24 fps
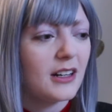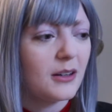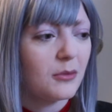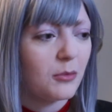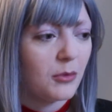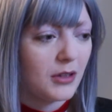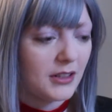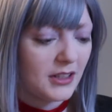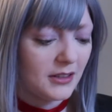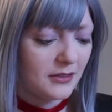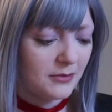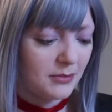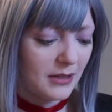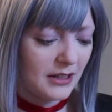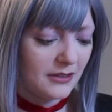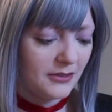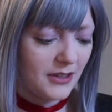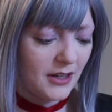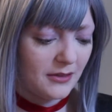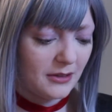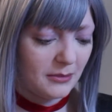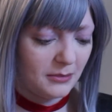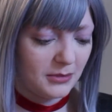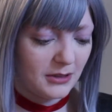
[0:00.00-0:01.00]
one of my
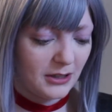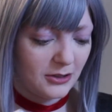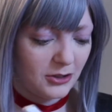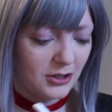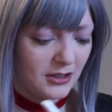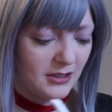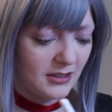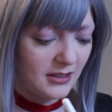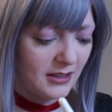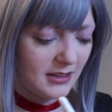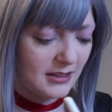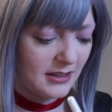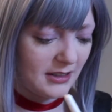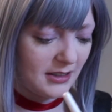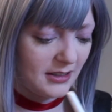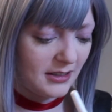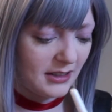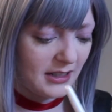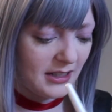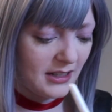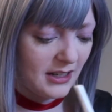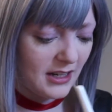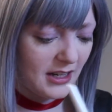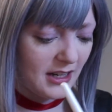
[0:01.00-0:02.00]
favorite blushes,
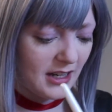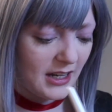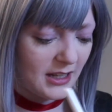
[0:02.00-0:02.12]
honestly.